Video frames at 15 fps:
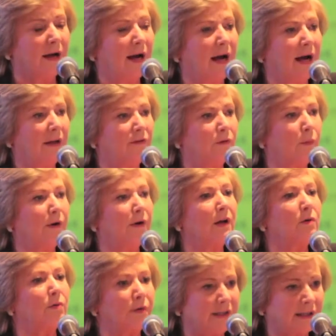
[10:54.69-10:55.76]
and we're
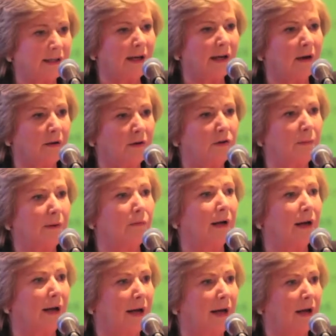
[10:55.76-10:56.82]
increasingly going to be
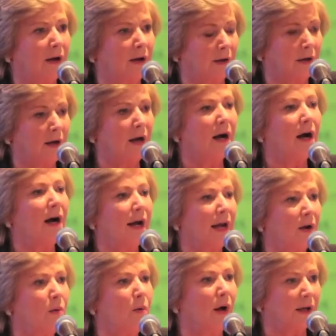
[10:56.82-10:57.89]
relying on high
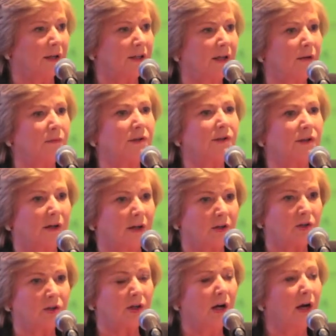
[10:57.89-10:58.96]
quality
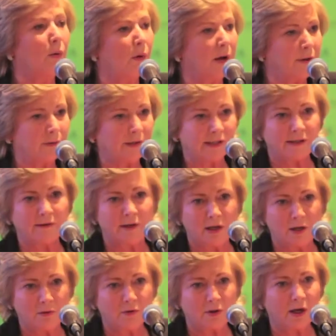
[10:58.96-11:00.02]
research, whether it's in the
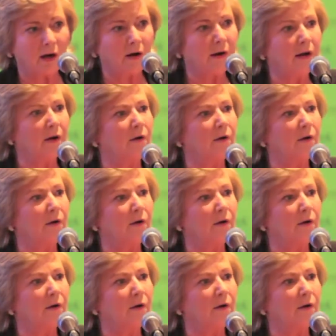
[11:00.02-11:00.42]
youth area